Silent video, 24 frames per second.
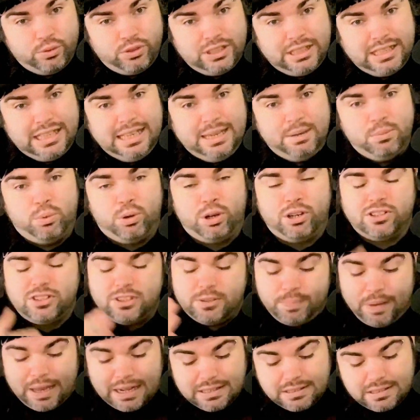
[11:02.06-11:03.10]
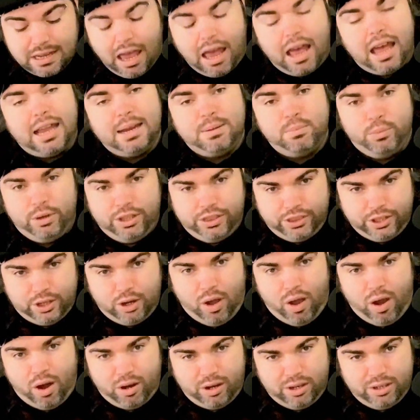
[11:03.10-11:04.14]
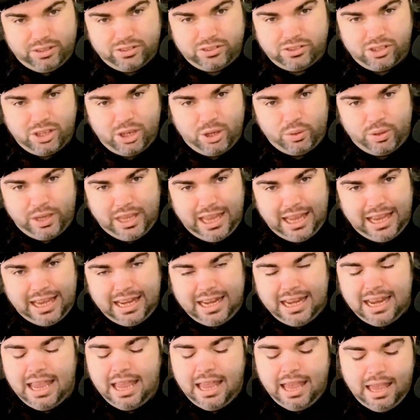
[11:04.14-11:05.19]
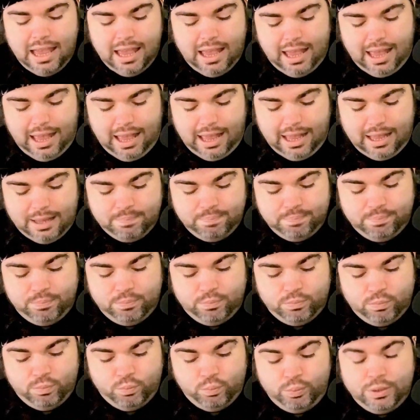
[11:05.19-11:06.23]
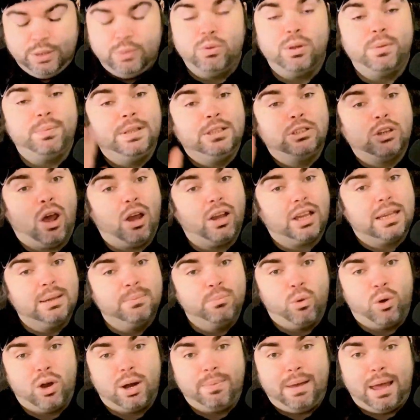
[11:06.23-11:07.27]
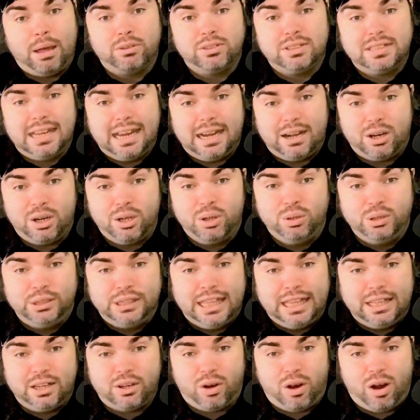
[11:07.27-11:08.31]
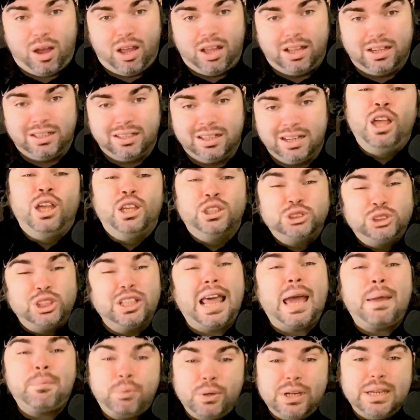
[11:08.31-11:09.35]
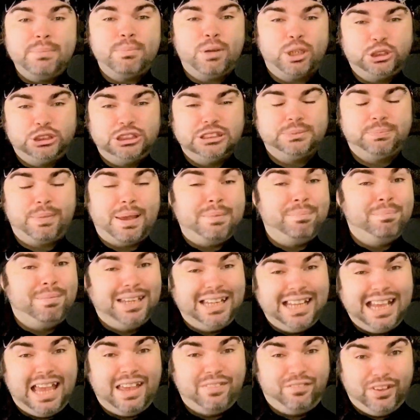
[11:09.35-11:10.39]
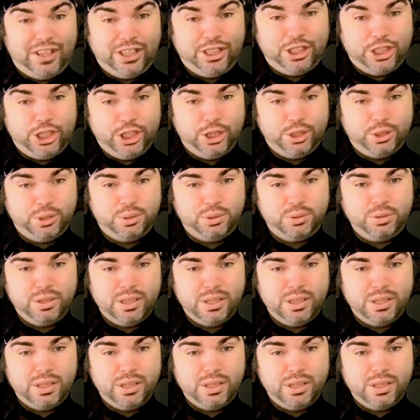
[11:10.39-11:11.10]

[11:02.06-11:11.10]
keywords. Spend time with the cards, okay? We will be talking more about tarot later on. So that pretty much is my mini FAQ,